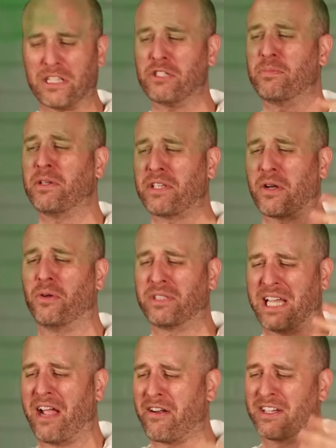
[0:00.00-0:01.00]
It smells like
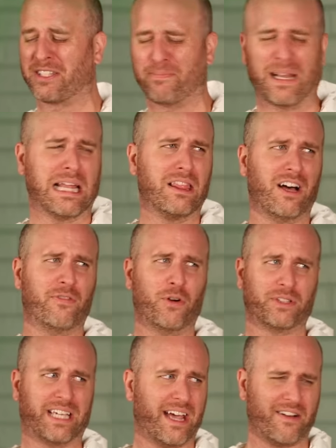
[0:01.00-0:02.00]
old carrots, but I love
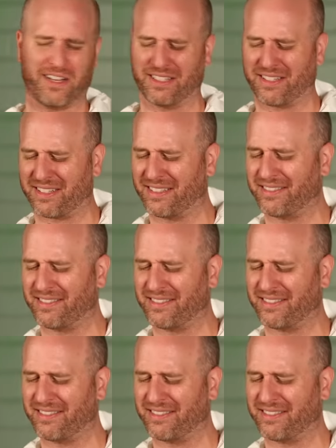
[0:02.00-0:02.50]
old carrots.